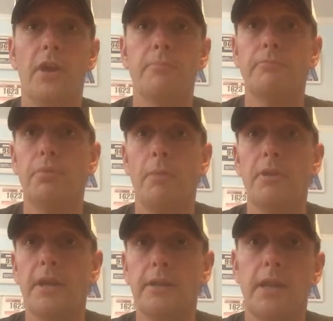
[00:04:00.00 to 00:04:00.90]
I'm probably
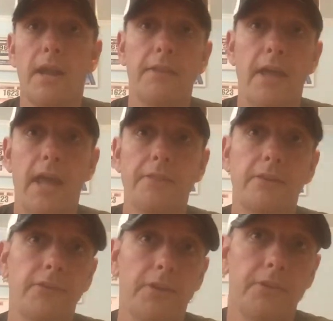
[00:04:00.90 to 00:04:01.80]
like a lot of the
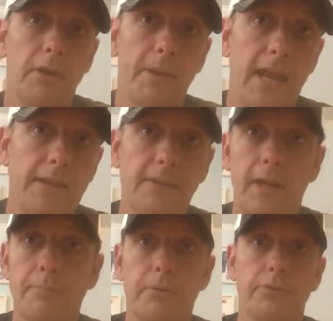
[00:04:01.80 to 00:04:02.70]
athletes out there. I'm an
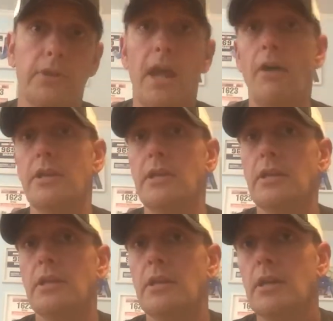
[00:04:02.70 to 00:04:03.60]
A-type
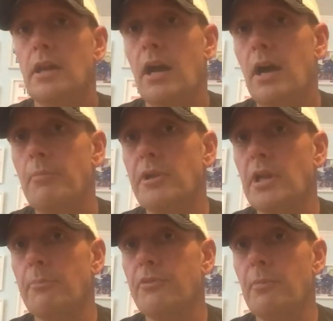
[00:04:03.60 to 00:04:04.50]
personality when it
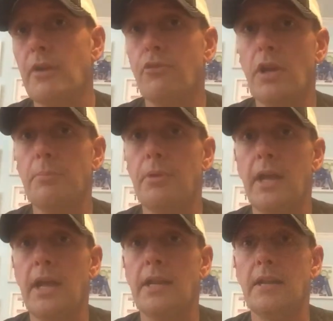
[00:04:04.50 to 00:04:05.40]
comes to my training
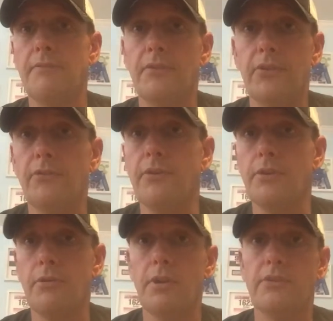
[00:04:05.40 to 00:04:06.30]
plan, and if it says to
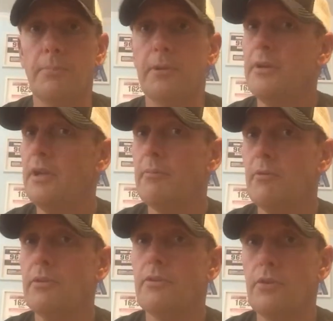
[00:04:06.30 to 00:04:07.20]
do it, typically I'm
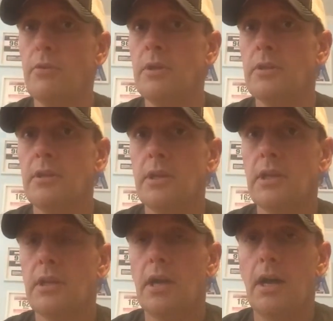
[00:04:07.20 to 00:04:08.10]
going to do it.
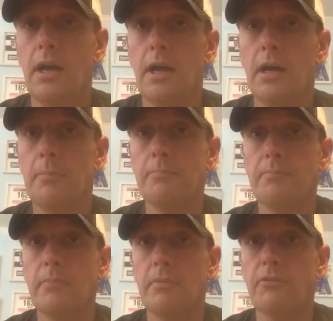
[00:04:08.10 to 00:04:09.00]

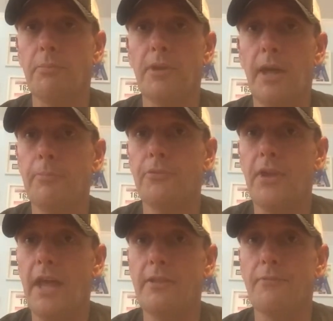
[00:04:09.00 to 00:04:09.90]
Sometimes
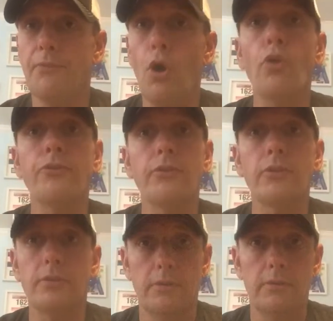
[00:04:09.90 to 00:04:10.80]
at the fault
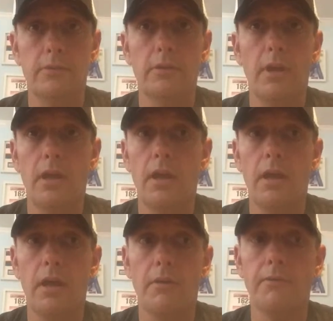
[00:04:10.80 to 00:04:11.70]

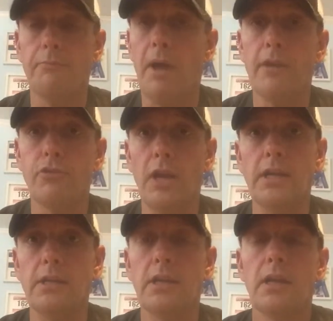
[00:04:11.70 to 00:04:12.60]
of my
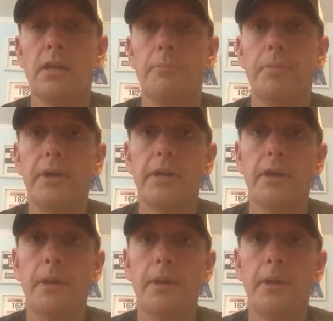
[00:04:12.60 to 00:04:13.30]
training, but